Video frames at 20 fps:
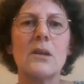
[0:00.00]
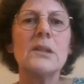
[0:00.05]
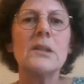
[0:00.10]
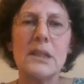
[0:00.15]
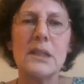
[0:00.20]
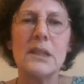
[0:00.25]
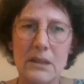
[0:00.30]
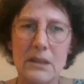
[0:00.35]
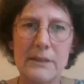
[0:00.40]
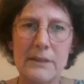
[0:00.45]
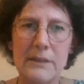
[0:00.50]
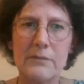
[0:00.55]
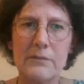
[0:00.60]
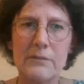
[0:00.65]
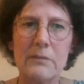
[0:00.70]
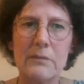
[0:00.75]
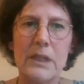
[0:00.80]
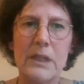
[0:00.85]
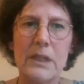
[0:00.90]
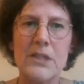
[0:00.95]
don't get a
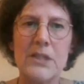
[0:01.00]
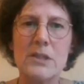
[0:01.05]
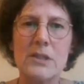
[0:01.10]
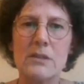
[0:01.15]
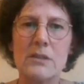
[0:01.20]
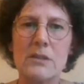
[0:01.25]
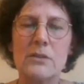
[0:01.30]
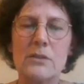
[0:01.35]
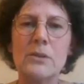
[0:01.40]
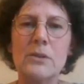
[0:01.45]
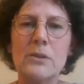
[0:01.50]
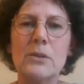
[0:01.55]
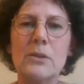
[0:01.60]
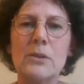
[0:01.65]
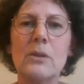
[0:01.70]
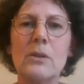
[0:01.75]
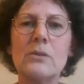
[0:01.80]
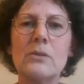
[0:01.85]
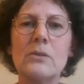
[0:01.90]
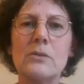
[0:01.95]
living wage. So you
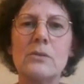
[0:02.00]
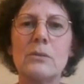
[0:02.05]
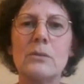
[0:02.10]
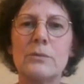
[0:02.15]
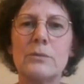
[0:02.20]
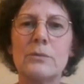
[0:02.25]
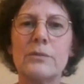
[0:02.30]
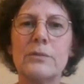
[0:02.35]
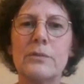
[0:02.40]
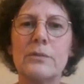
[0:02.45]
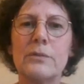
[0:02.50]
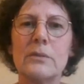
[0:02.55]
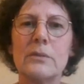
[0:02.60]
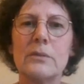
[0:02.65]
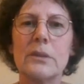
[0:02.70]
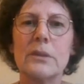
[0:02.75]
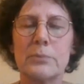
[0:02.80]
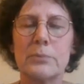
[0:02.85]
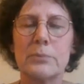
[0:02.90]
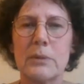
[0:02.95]
don't solve
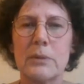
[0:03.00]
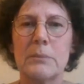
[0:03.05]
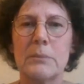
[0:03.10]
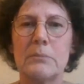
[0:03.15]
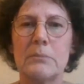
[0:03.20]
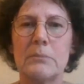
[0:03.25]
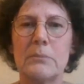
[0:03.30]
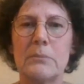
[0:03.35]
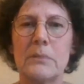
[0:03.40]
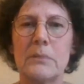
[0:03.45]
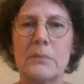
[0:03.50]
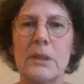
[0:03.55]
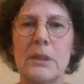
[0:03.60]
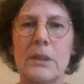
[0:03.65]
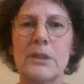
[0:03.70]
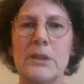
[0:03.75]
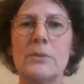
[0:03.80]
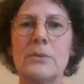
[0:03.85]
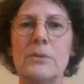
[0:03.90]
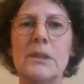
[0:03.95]
the problem.
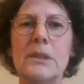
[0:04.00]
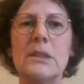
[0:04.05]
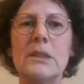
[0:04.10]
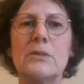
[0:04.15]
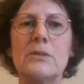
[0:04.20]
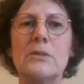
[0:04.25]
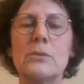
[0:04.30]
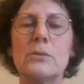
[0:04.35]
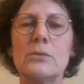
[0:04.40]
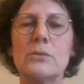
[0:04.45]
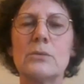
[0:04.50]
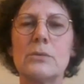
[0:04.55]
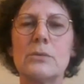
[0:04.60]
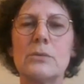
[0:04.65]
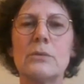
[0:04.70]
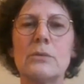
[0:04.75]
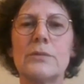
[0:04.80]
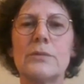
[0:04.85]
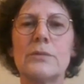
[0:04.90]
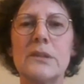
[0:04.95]
You need to
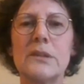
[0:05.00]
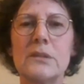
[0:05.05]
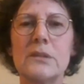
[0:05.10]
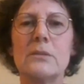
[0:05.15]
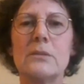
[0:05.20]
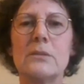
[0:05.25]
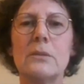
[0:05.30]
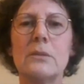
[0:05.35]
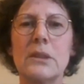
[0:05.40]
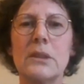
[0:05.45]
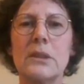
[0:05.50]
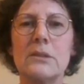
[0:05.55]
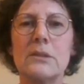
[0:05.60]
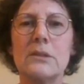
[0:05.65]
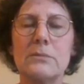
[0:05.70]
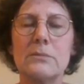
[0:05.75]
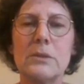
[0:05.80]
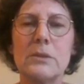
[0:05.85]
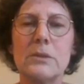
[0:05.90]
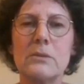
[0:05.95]
solve it and to look at
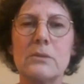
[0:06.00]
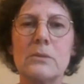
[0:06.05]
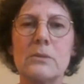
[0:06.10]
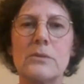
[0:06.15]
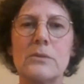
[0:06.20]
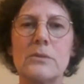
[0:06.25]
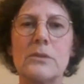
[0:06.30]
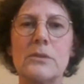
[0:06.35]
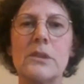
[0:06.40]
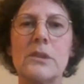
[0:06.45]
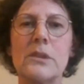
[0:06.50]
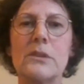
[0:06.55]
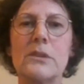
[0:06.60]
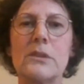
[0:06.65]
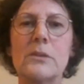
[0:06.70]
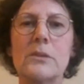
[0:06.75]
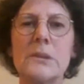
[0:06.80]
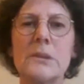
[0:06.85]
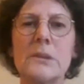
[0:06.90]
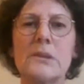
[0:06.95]
the root causes
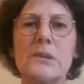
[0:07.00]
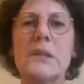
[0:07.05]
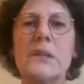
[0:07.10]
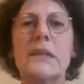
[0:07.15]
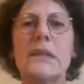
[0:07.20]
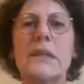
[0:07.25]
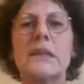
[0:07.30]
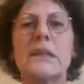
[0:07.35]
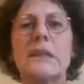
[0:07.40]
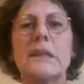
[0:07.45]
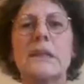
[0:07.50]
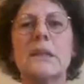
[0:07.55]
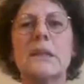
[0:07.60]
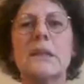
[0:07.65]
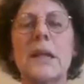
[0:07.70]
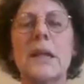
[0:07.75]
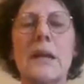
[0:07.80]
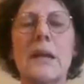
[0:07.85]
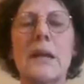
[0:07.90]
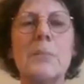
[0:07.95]
and do it together,
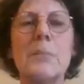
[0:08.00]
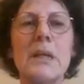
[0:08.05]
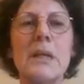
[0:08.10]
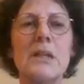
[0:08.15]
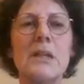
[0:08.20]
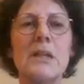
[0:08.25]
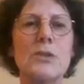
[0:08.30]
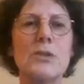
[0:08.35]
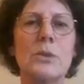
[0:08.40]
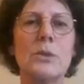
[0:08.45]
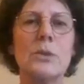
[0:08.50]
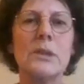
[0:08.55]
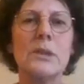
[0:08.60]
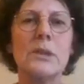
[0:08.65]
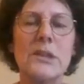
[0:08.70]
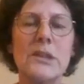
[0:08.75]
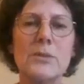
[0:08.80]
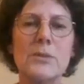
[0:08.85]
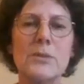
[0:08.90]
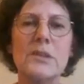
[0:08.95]
and make sure
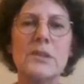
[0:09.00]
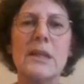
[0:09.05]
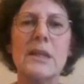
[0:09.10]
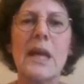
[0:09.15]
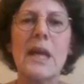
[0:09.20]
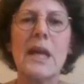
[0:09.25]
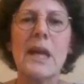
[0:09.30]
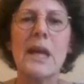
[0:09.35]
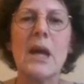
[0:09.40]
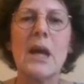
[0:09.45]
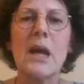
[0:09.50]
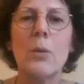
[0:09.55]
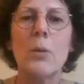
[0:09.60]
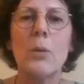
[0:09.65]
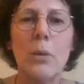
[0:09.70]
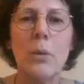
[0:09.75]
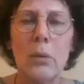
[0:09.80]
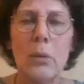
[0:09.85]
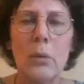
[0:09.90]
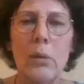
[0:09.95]
that you take
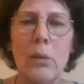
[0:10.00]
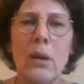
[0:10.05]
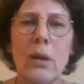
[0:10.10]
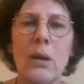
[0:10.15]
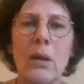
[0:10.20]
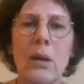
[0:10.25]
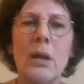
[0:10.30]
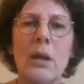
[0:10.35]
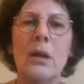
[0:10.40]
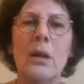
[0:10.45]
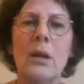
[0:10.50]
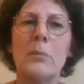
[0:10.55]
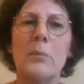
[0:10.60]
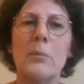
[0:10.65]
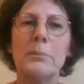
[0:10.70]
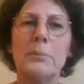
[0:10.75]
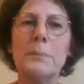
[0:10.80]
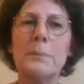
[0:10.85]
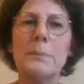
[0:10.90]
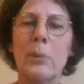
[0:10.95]
all
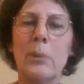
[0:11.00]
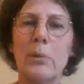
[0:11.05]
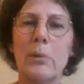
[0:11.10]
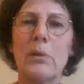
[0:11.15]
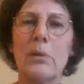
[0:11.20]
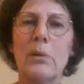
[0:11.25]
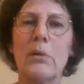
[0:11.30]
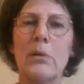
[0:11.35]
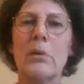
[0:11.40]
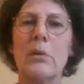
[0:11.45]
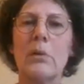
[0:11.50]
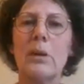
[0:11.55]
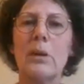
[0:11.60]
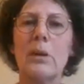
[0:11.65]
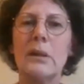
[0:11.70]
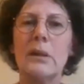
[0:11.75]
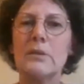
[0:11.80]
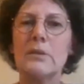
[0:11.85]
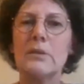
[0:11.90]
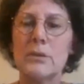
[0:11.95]
people
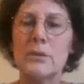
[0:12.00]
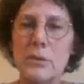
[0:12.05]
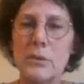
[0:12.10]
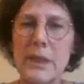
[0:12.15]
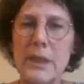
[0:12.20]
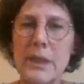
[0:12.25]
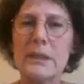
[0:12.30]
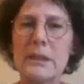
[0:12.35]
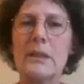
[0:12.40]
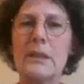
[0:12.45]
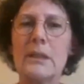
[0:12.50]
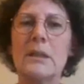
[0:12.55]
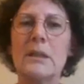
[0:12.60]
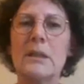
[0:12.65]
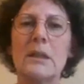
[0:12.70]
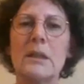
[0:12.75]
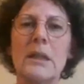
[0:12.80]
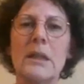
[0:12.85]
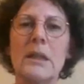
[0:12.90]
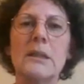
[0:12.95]
together
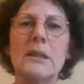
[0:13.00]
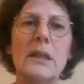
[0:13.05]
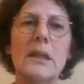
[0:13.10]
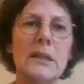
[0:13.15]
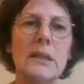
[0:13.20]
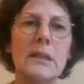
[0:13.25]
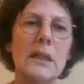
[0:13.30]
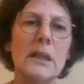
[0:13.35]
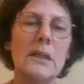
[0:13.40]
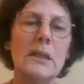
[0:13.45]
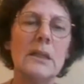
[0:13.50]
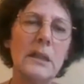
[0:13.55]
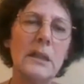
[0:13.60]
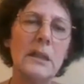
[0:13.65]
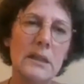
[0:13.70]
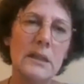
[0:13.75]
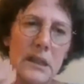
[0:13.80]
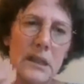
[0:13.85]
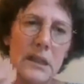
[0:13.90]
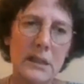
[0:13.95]
in
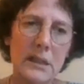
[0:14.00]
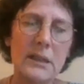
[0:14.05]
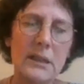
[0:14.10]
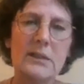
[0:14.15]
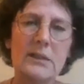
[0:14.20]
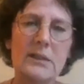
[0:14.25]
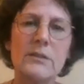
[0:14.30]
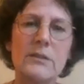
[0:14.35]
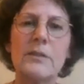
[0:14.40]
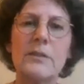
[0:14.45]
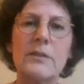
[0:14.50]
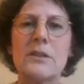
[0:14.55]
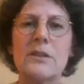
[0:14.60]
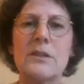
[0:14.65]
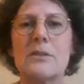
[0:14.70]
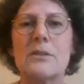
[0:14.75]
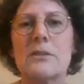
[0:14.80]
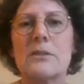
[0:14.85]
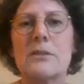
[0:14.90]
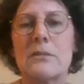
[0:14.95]
the
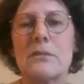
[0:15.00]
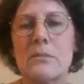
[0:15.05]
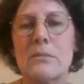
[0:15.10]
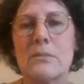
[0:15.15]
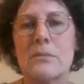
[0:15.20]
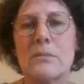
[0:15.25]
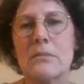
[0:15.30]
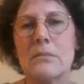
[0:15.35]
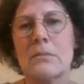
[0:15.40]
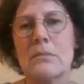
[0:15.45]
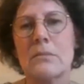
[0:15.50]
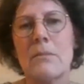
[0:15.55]
interventions.